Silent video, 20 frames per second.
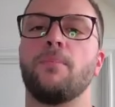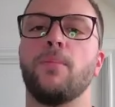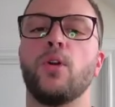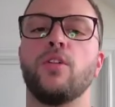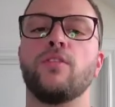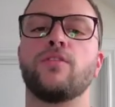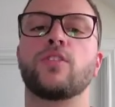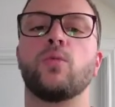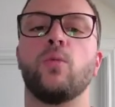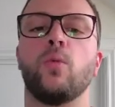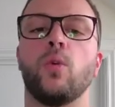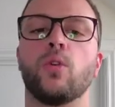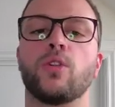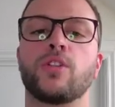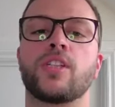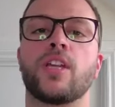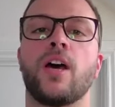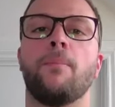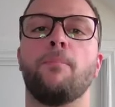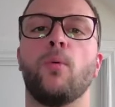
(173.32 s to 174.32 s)
towards
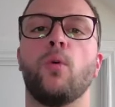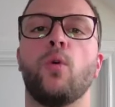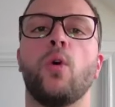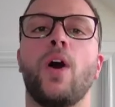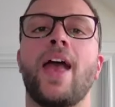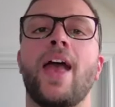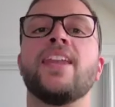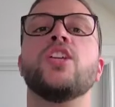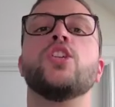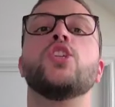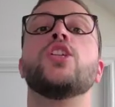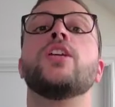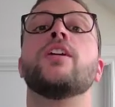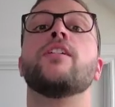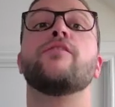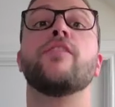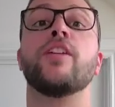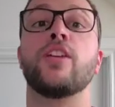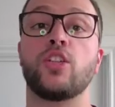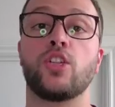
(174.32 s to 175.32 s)
a more energy
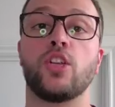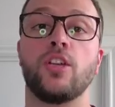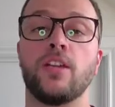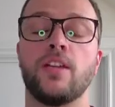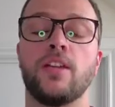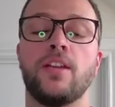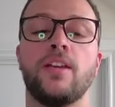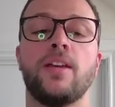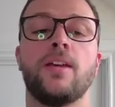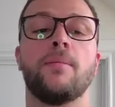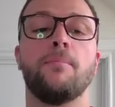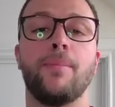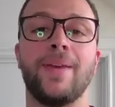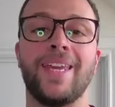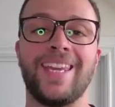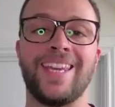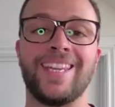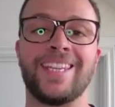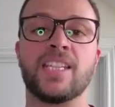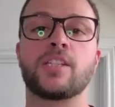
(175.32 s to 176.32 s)
efficient
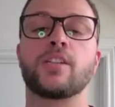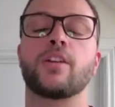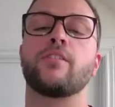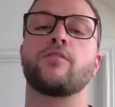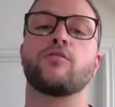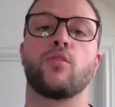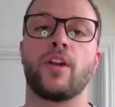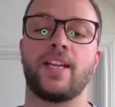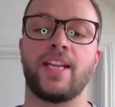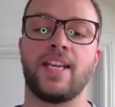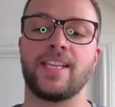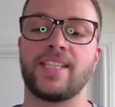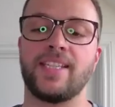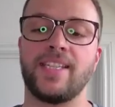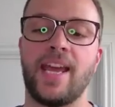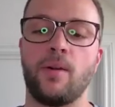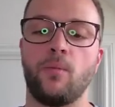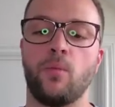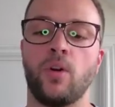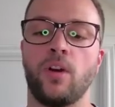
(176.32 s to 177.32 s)
means of running its
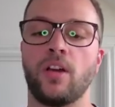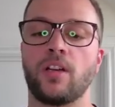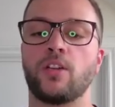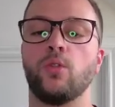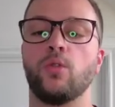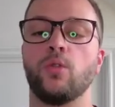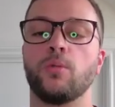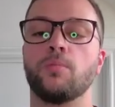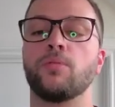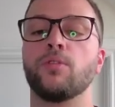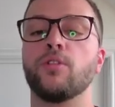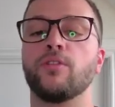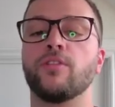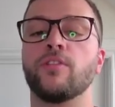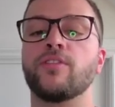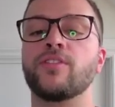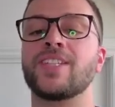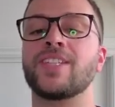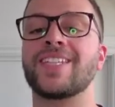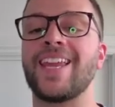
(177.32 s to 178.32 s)
network called proof
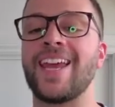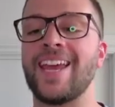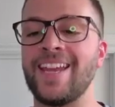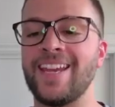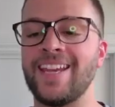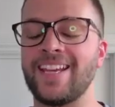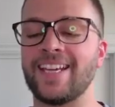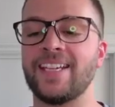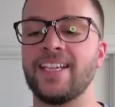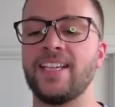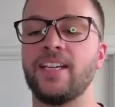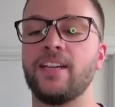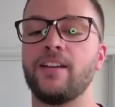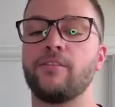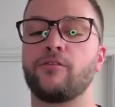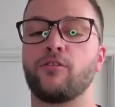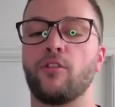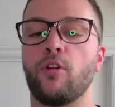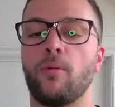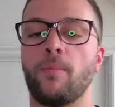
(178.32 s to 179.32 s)
of stake,
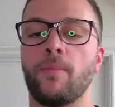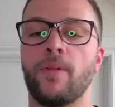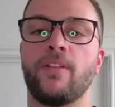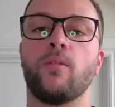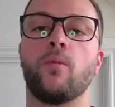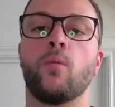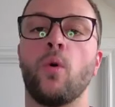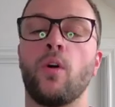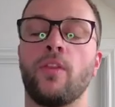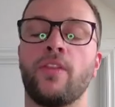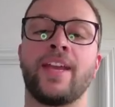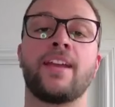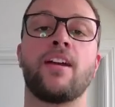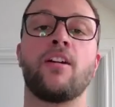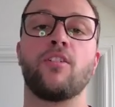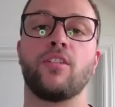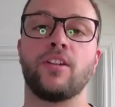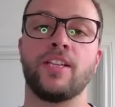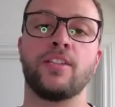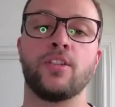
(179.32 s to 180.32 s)
from what they
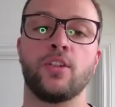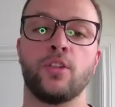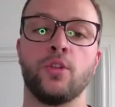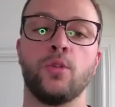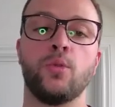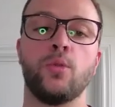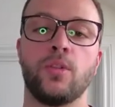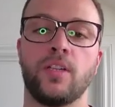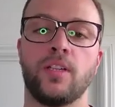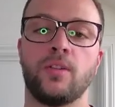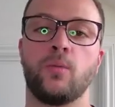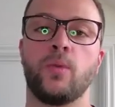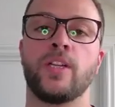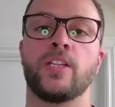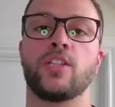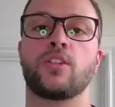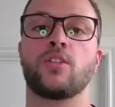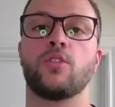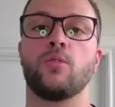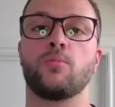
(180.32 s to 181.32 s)
currently do, which
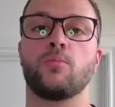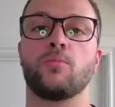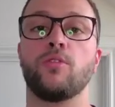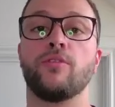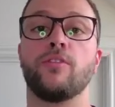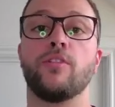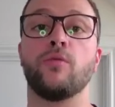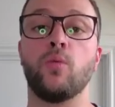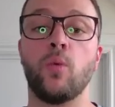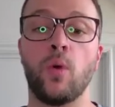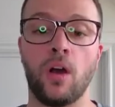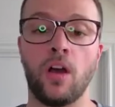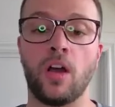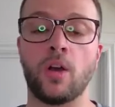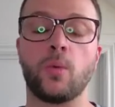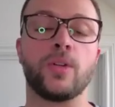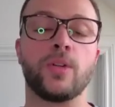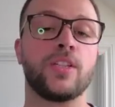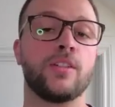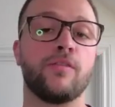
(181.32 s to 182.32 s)
is called proof of
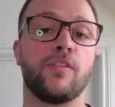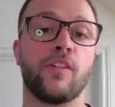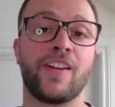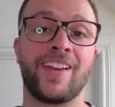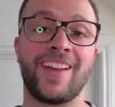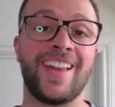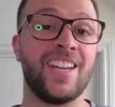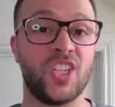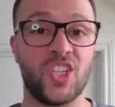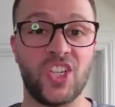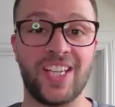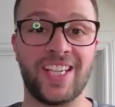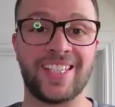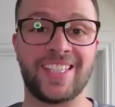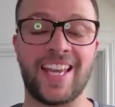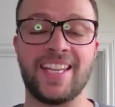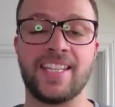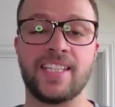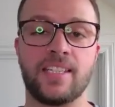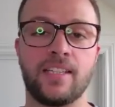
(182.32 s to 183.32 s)
work, which is very energy
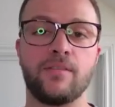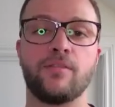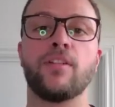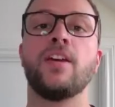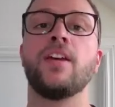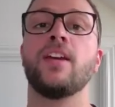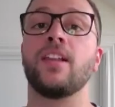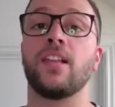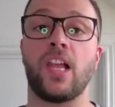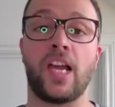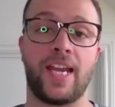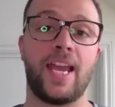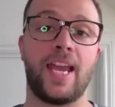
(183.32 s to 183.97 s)
intensive, like how